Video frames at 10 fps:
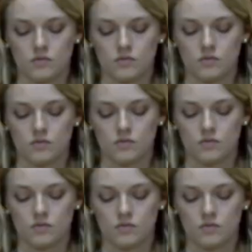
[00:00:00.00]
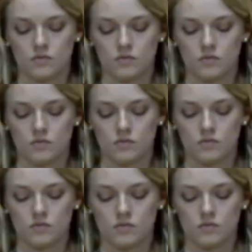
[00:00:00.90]

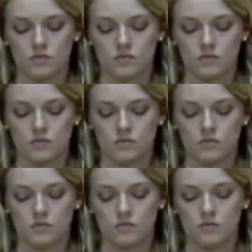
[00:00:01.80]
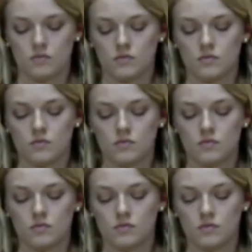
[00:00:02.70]

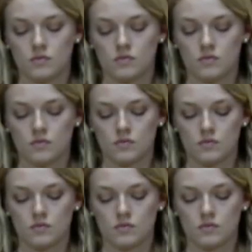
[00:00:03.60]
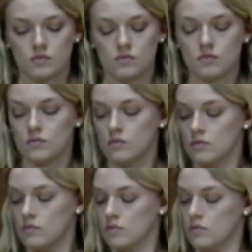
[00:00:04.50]

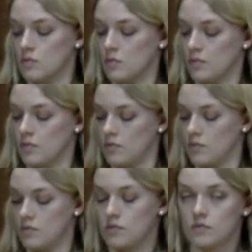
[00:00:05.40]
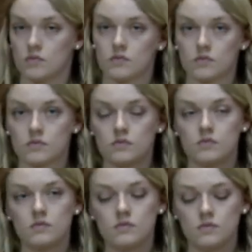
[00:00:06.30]

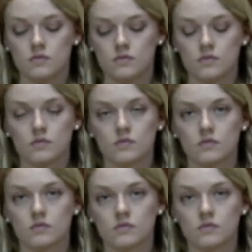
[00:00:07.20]
No words are spoken by the person on screen.